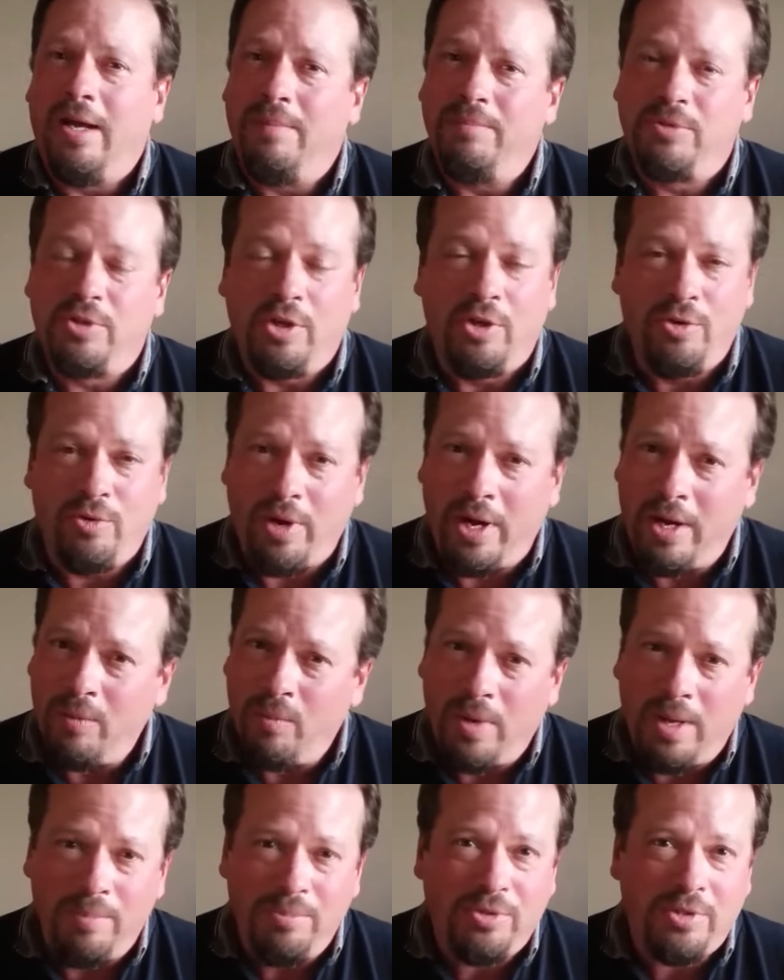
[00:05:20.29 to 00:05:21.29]
It's a great
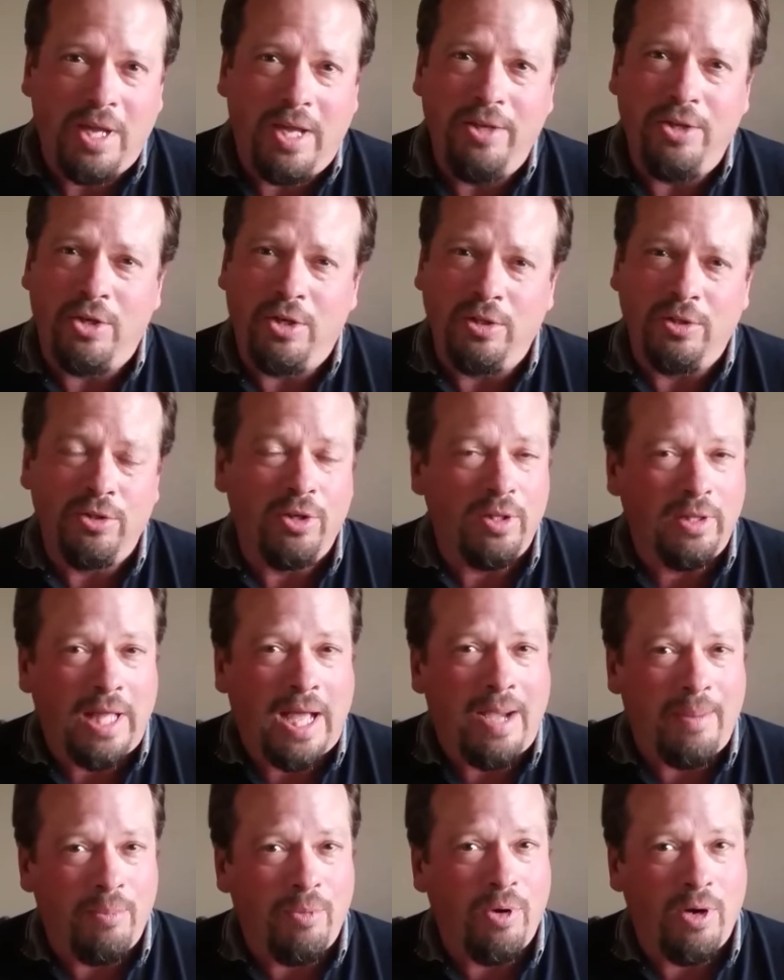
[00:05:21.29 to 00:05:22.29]
website. You can learn a
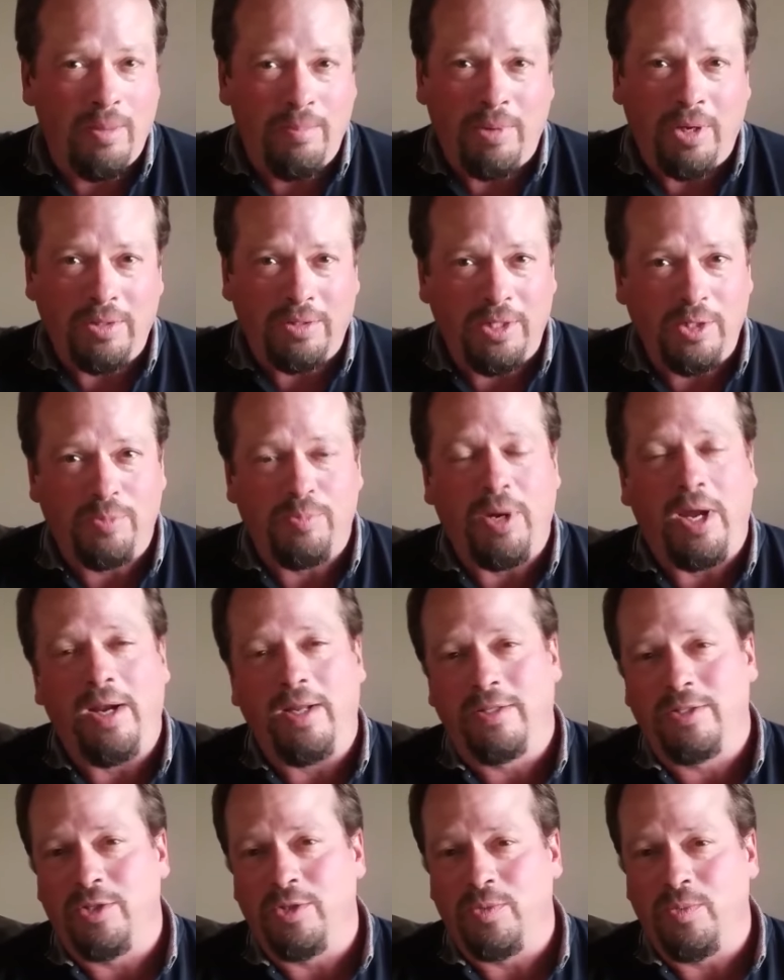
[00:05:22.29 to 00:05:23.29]
lot more about these
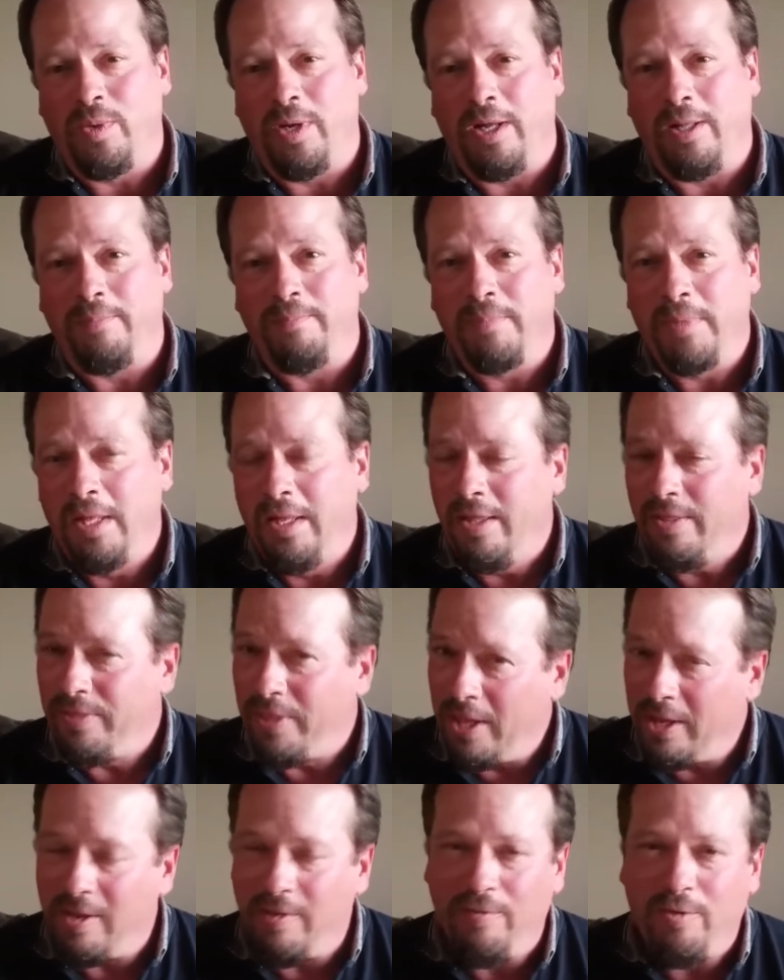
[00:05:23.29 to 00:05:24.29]
products as well.
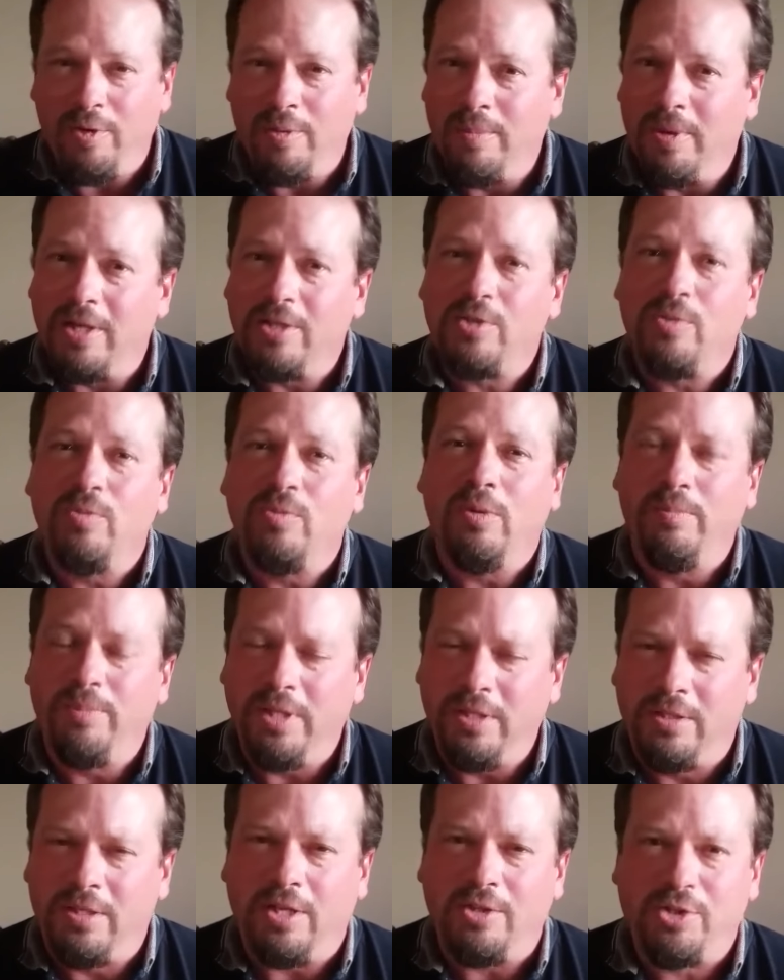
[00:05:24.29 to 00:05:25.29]
Thank you very much, and we'll be
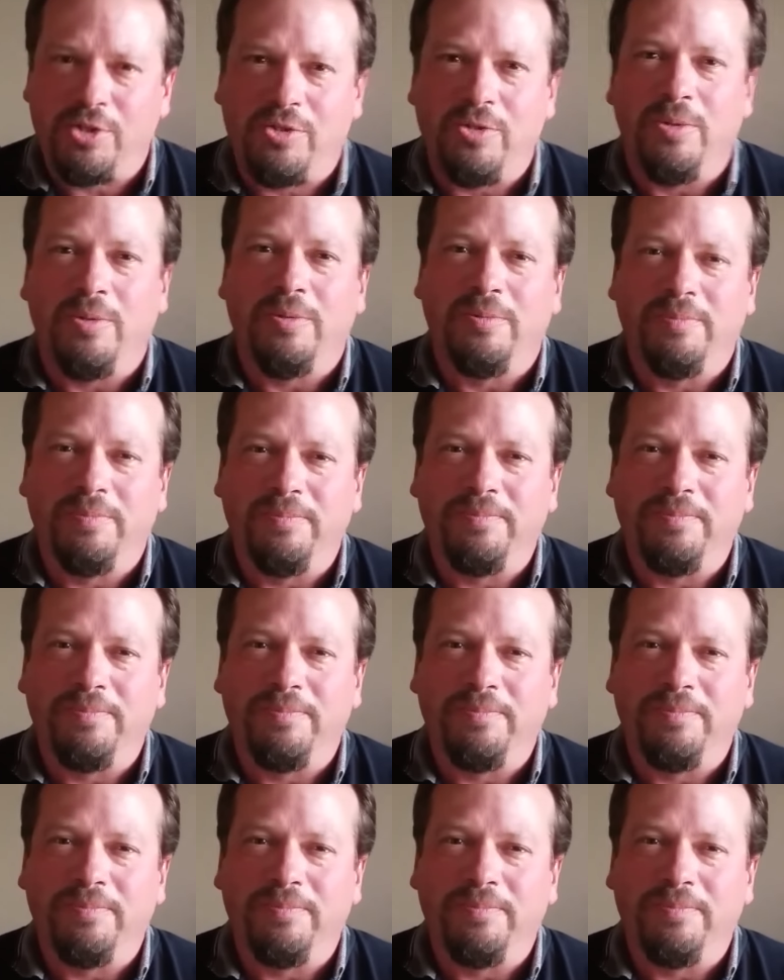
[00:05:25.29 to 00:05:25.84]
in touch soon.